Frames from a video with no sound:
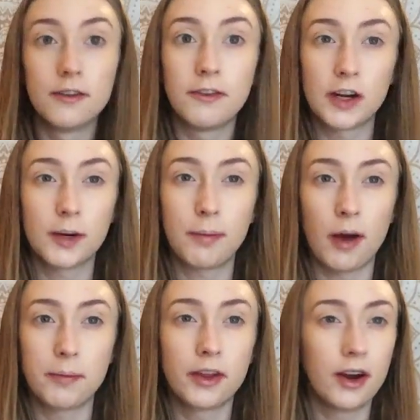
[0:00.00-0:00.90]
Very
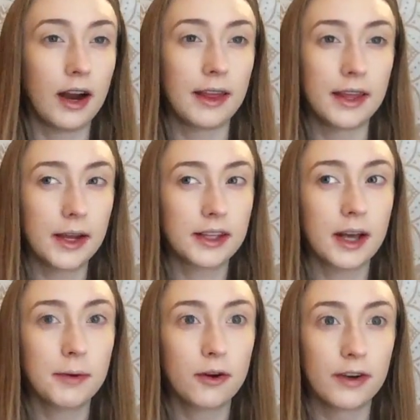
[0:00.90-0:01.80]
popular. I think it's
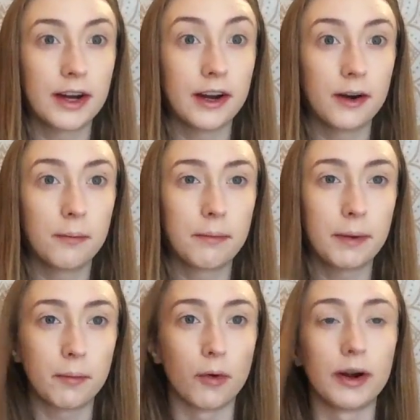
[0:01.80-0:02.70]
coming over here a
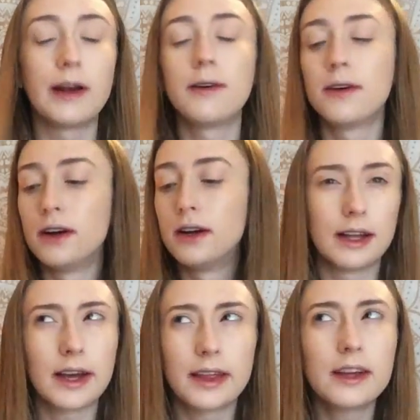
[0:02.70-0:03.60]
bit more now.
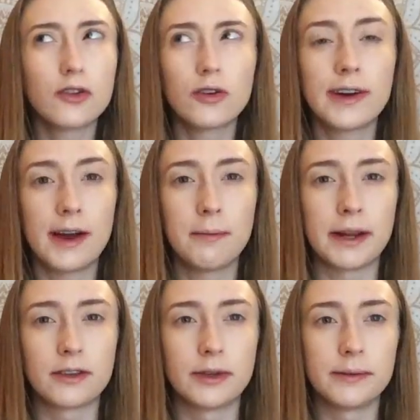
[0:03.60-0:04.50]
Like, I think L'Oreal
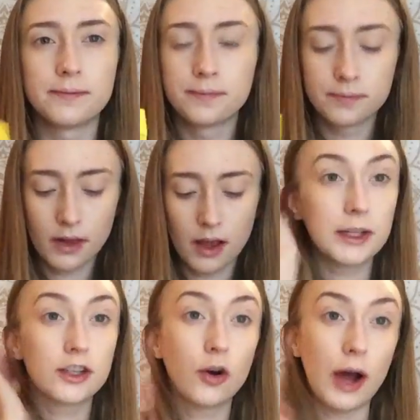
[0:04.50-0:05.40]
makes one.
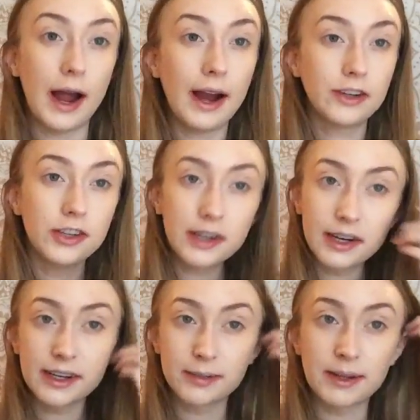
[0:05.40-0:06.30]
But so I actually
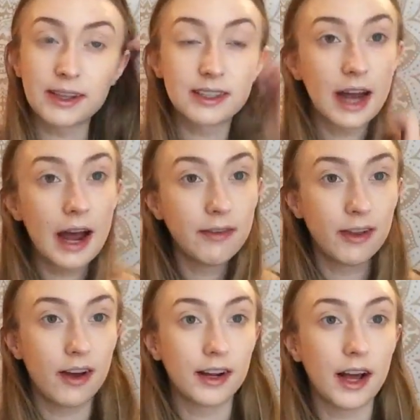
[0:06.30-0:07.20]
didn't expect this to have a
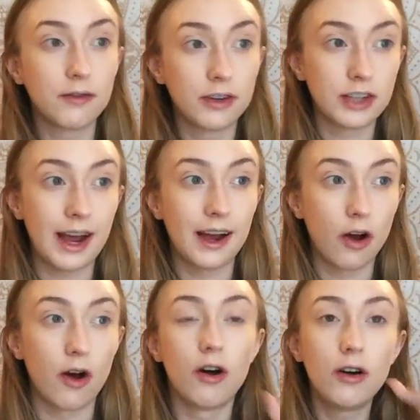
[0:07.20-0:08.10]
lot of coverage
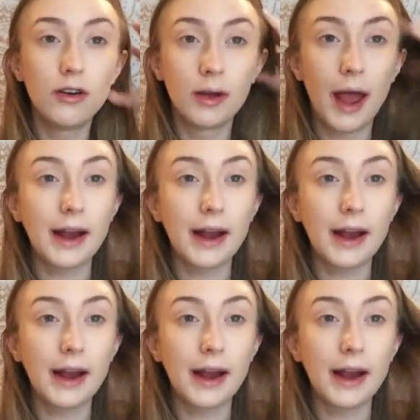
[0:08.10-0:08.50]
at all.